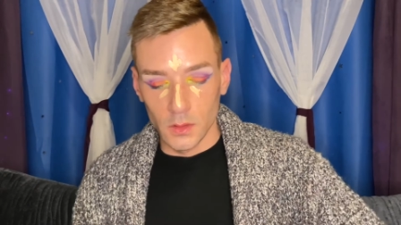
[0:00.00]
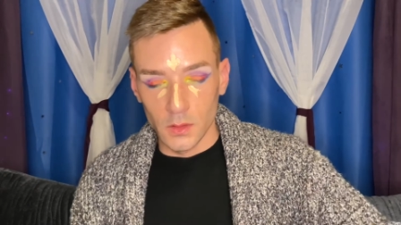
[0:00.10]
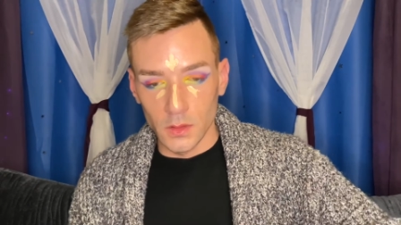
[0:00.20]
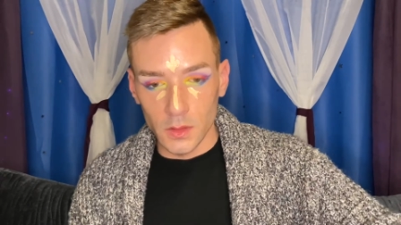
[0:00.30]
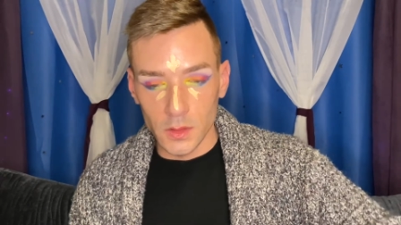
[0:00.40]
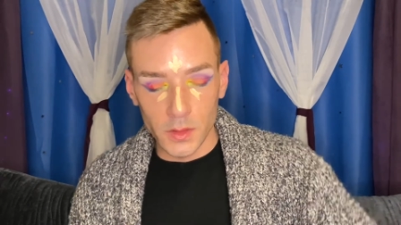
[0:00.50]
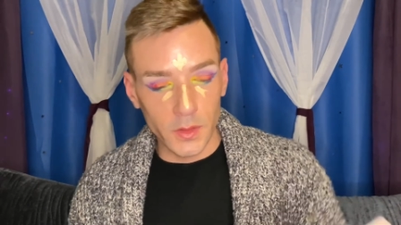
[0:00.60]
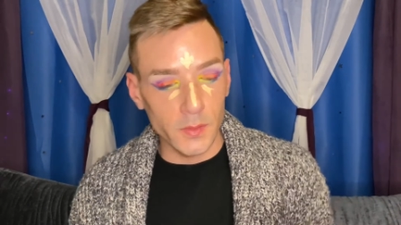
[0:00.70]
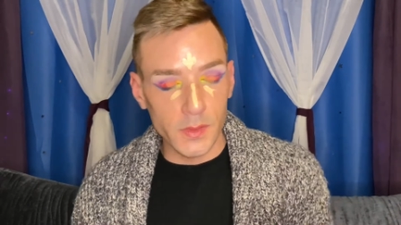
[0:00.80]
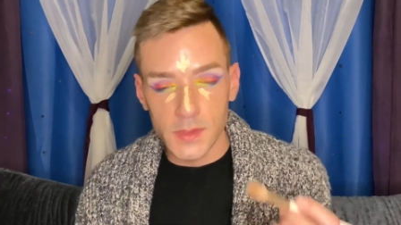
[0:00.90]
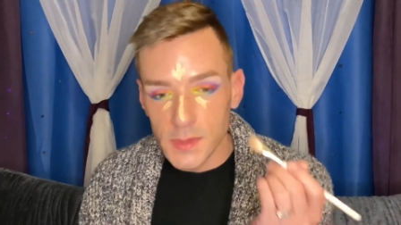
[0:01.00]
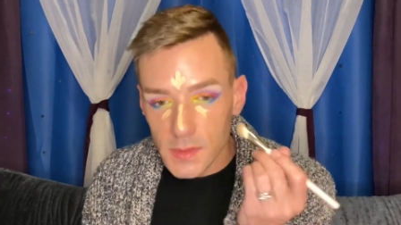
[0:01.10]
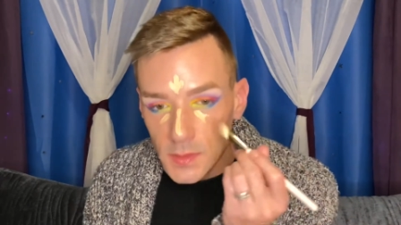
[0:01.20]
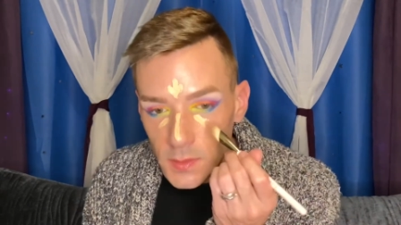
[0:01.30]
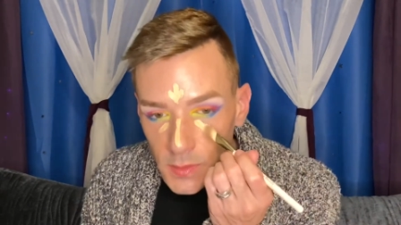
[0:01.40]
Oh, it was
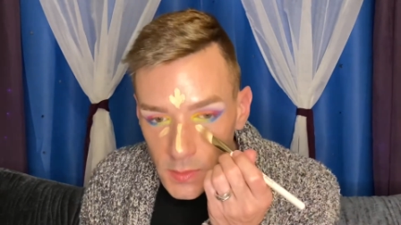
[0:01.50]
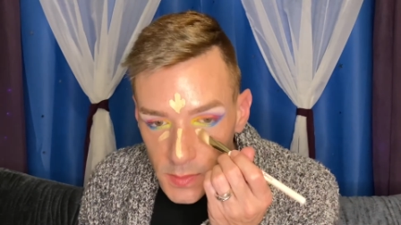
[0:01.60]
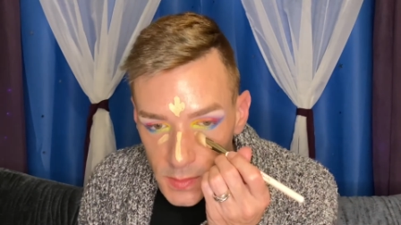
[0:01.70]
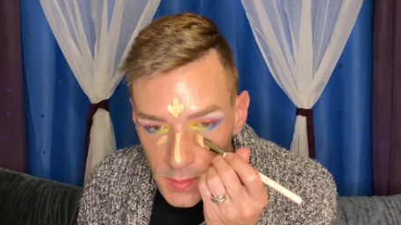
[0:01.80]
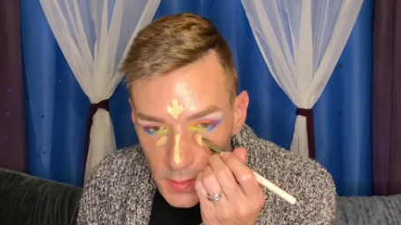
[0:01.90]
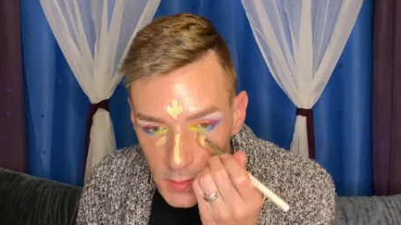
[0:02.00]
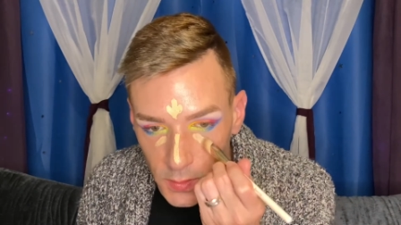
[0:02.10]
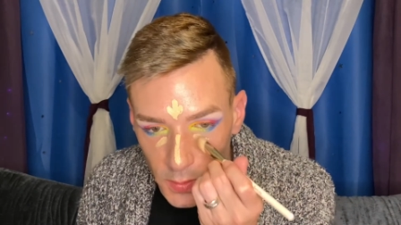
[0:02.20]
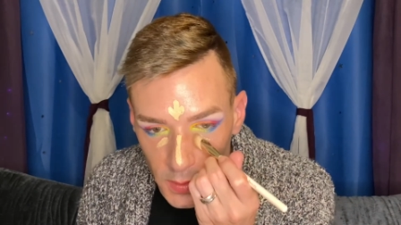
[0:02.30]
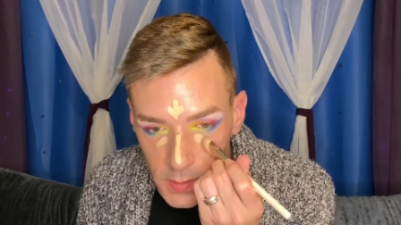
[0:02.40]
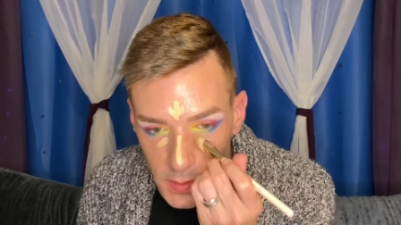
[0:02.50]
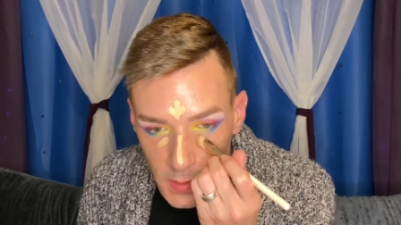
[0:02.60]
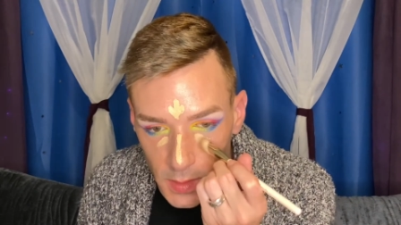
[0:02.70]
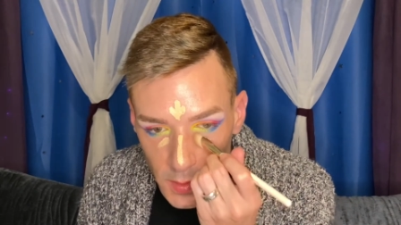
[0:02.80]
such a crazy time.